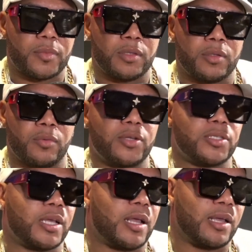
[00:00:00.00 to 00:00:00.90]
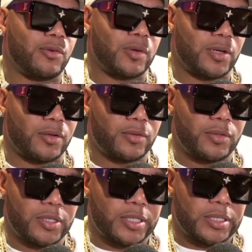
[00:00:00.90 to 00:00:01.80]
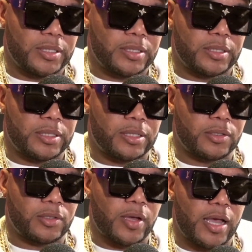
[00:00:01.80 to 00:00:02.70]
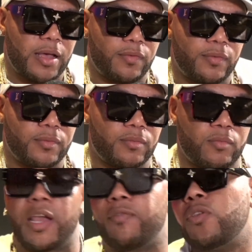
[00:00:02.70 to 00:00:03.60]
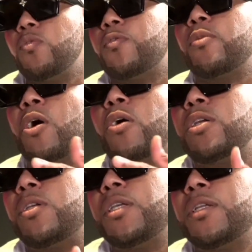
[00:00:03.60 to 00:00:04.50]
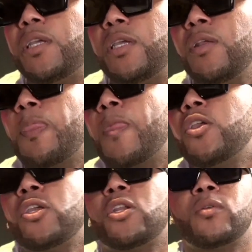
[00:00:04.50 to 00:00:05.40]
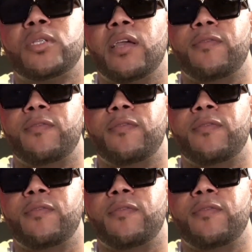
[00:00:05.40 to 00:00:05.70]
What else I got going on? I also we have the youth football league, and definitely